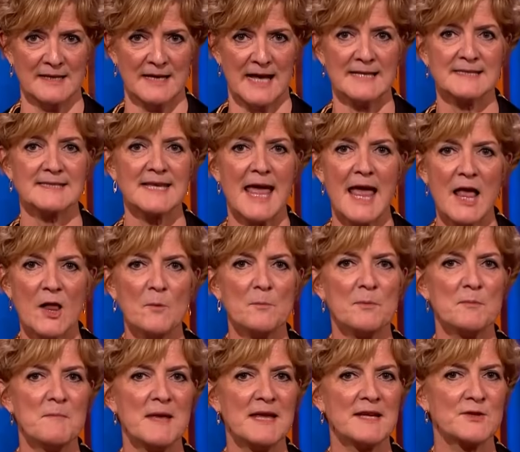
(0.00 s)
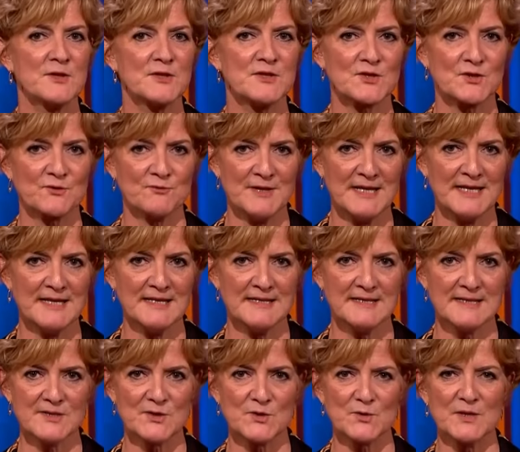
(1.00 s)
and to help make the screen
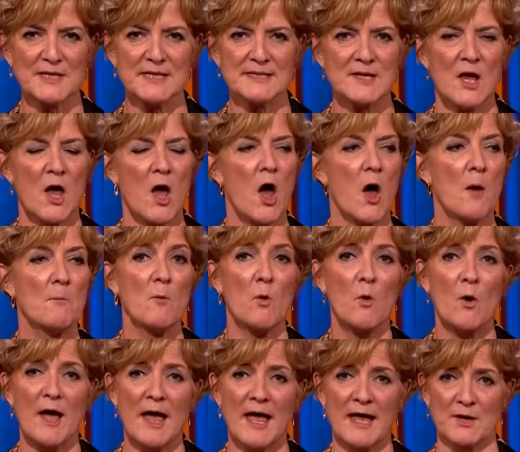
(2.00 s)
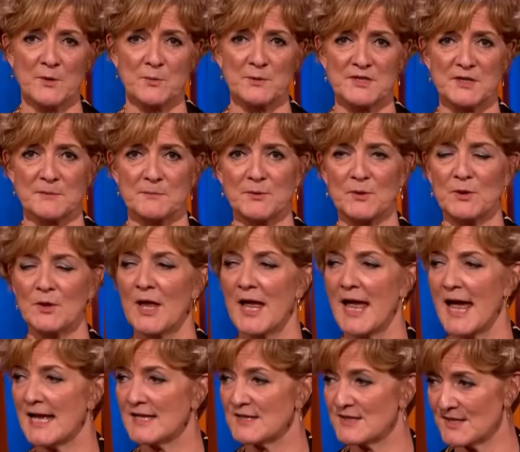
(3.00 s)
industries a more equitable
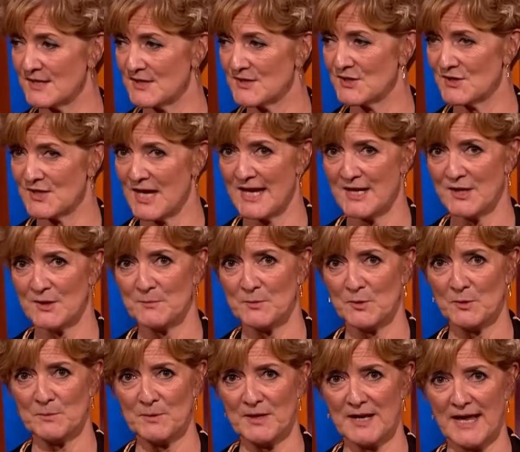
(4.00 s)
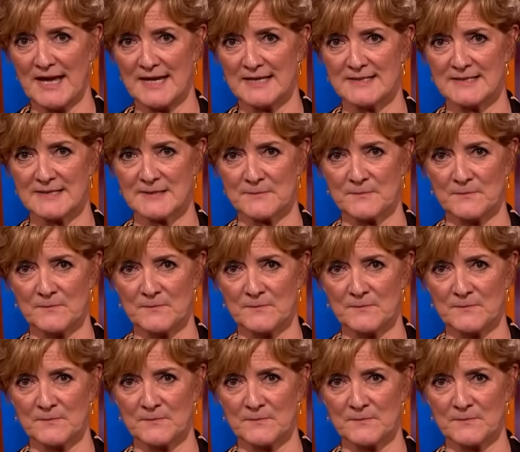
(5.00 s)
and sustainable place.